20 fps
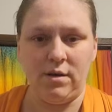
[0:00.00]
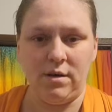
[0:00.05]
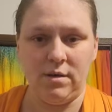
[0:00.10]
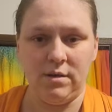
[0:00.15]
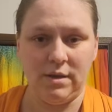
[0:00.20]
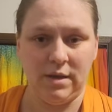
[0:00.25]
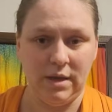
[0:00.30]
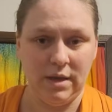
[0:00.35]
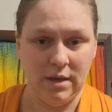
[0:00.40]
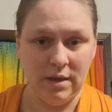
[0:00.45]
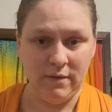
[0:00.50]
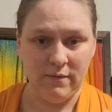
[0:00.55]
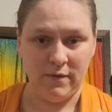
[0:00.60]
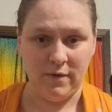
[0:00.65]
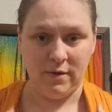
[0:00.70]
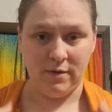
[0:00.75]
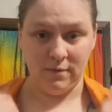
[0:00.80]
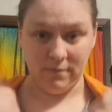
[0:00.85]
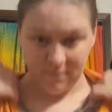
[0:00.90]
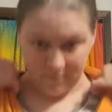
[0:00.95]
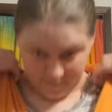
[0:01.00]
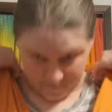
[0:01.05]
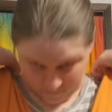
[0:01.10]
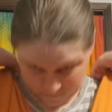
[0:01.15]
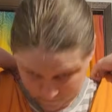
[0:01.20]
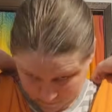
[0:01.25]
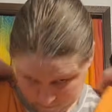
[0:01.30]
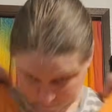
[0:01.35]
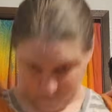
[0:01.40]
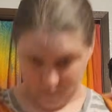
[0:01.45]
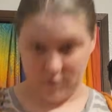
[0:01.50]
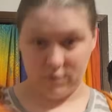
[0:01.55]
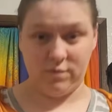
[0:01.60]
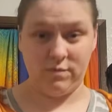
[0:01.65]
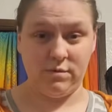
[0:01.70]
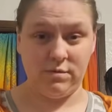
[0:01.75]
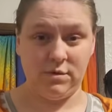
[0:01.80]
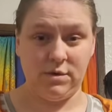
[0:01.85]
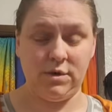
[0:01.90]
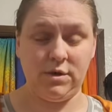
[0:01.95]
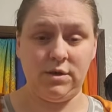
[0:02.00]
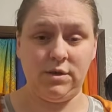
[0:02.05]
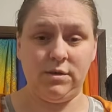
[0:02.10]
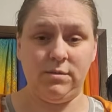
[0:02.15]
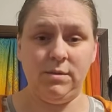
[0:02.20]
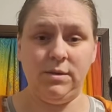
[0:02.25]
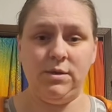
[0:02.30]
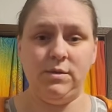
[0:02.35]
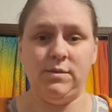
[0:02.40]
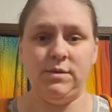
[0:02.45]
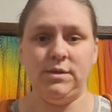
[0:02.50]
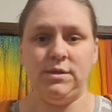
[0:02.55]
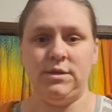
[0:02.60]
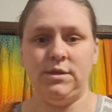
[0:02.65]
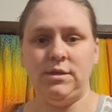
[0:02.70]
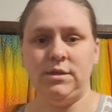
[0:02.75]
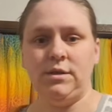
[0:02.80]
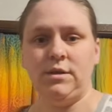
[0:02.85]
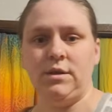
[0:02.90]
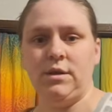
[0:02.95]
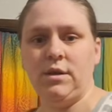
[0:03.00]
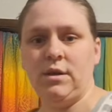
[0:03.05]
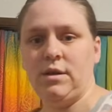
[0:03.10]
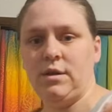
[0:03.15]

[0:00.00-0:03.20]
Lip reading: all even to be twisted.